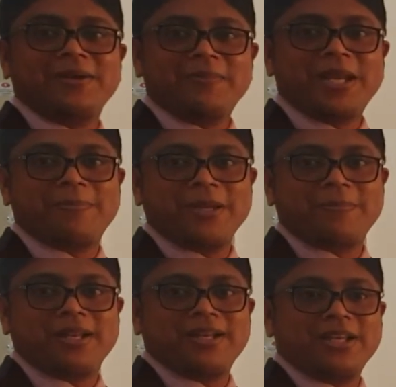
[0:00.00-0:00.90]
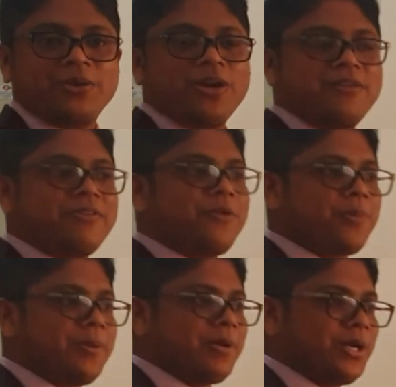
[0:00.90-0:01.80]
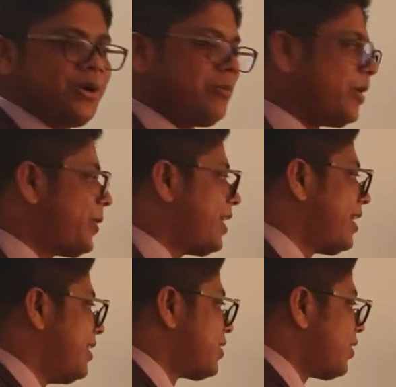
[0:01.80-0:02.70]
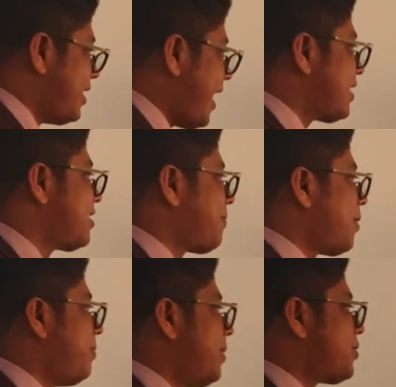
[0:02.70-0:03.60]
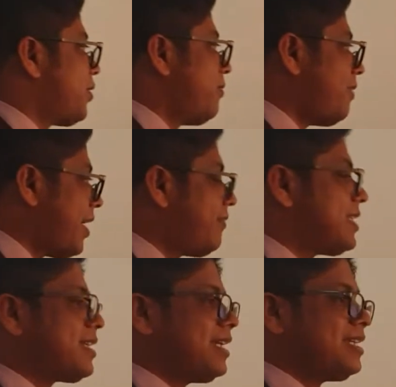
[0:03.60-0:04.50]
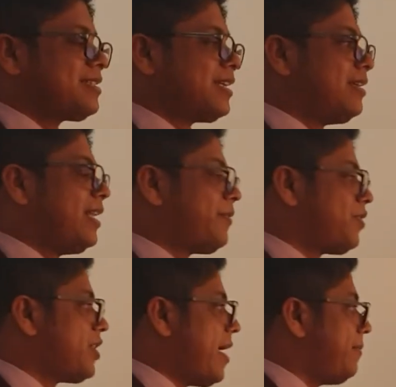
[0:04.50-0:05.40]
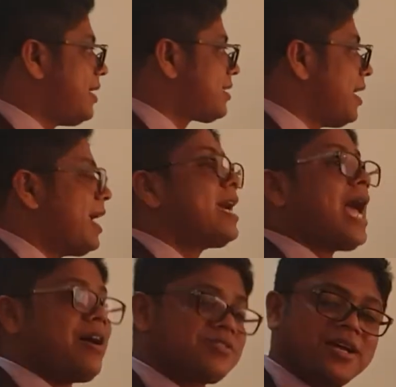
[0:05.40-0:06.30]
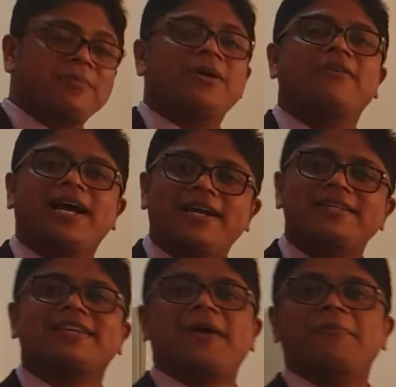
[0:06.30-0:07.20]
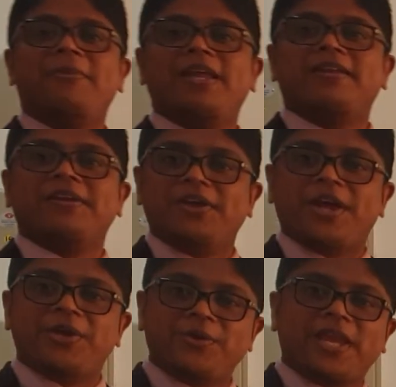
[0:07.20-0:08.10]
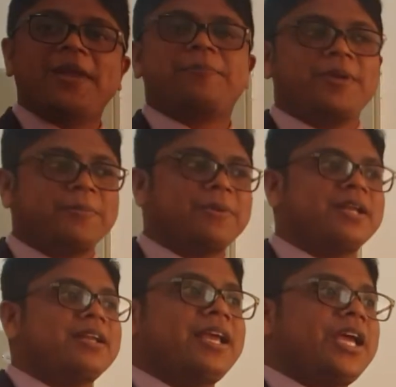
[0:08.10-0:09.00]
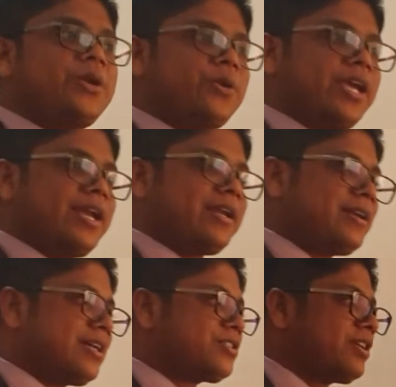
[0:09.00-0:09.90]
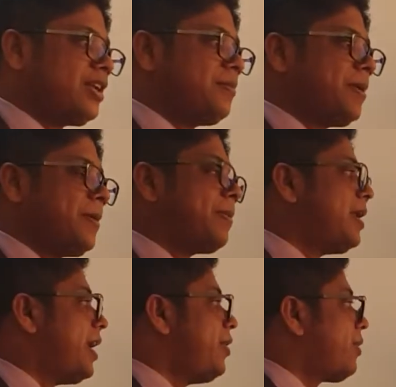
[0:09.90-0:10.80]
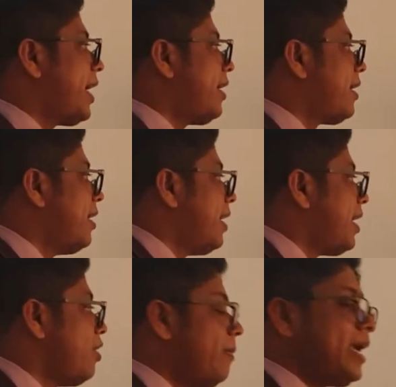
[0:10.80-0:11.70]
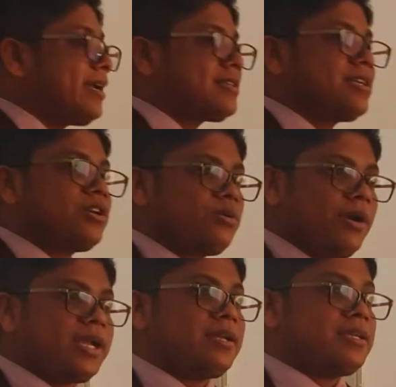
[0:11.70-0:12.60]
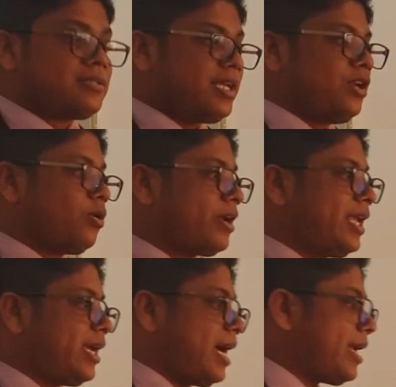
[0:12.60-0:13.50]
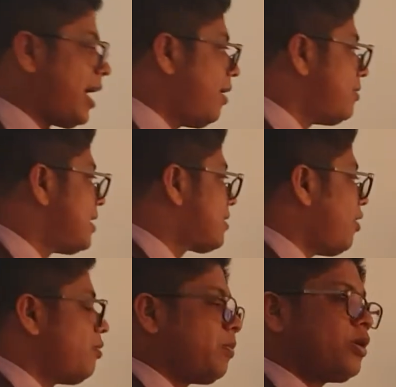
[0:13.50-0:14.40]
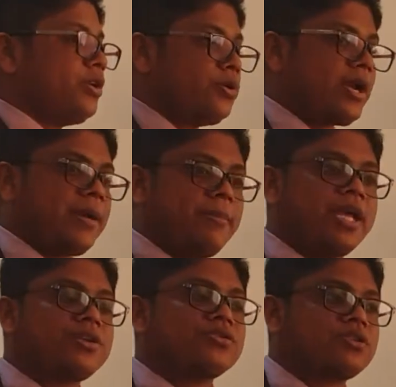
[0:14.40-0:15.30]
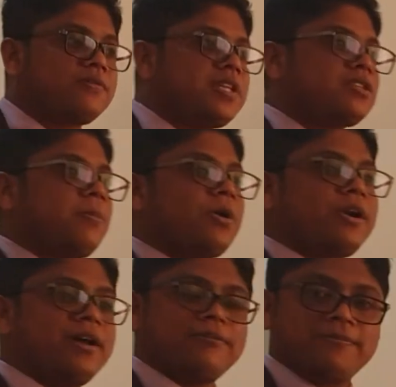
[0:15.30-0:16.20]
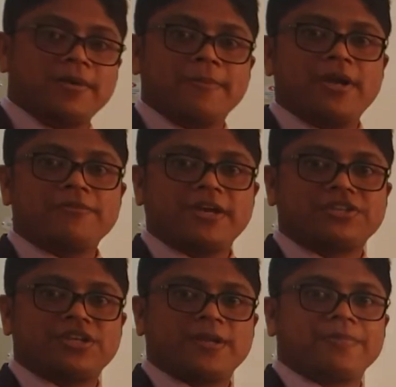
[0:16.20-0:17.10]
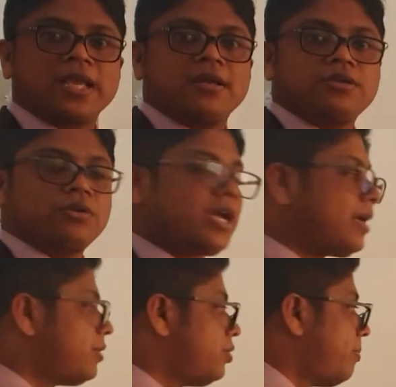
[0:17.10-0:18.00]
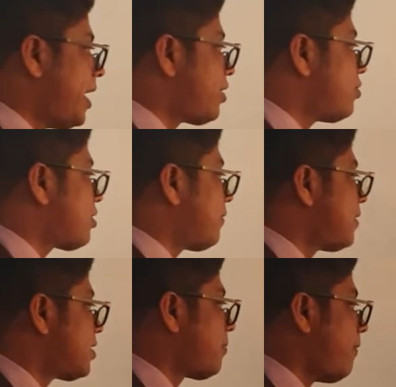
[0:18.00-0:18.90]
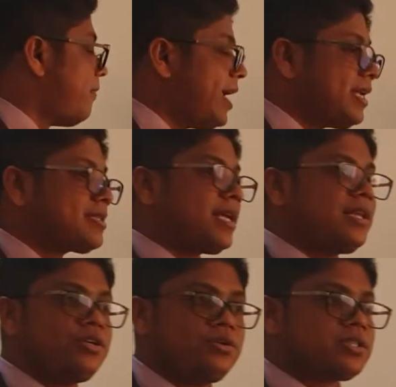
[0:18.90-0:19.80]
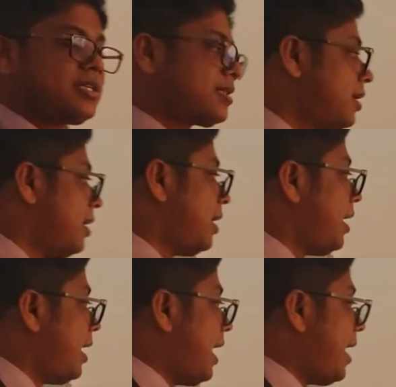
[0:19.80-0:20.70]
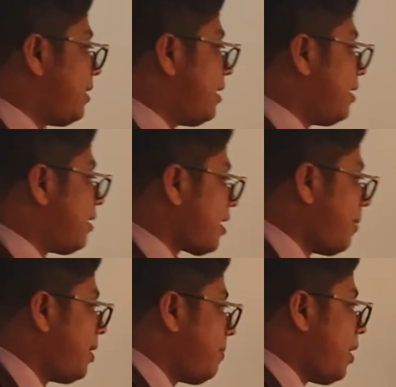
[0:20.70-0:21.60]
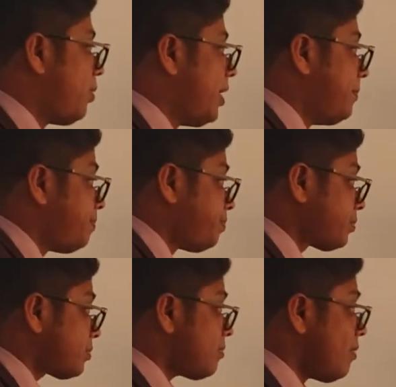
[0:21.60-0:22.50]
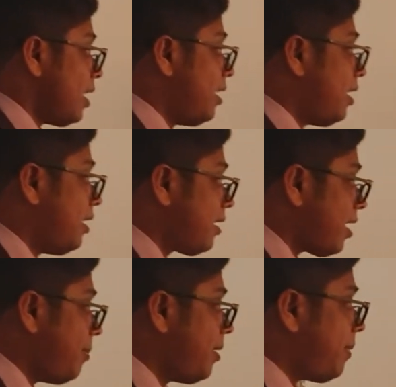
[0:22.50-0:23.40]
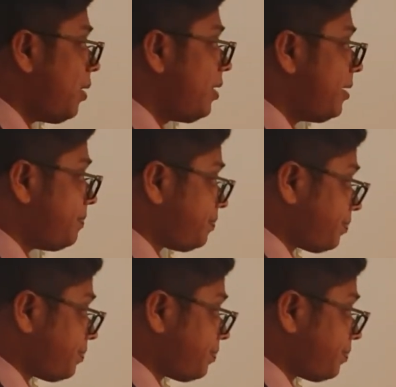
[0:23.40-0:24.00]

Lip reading: many people. Only few people know about it. So that is the problem. So what we suggest to them is, have some awareness campaign, educate people, educate industrial people, educate innovators in Kuwait. See, look here, I have this output. You can make use of this for turf manufacturing. You can make use of this for various other uses. And rubber powder. Rubber powder,